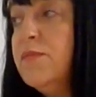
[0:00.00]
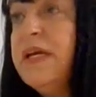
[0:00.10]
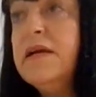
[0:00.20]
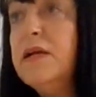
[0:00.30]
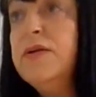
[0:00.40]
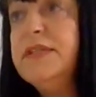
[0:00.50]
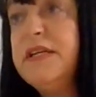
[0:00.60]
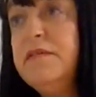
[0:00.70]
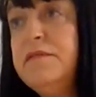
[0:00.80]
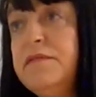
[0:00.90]
to be
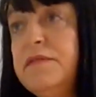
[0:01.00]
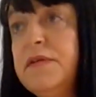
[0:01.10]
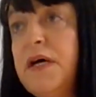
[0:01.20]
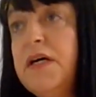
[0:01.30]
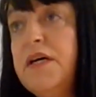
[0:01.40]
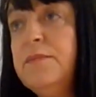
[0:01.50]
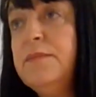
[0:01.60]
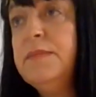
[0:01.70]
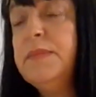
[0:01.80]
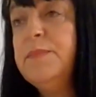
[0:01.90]
inclusive.
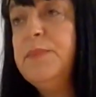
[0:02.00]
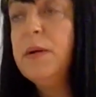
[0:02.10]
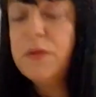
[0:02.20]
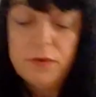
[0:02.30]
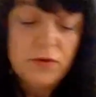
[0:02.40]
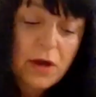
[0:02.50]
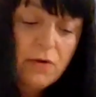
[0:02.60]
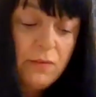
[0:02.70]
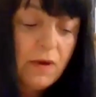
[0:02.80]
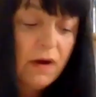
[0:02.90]
But you
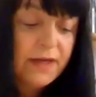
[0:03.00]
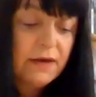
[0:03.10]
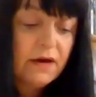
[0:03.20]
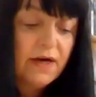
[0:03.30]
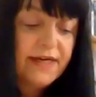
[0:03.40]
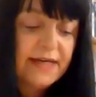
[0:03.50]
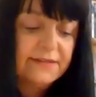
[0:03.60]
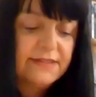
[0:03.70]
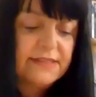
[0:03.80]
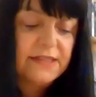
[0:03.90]
know, I can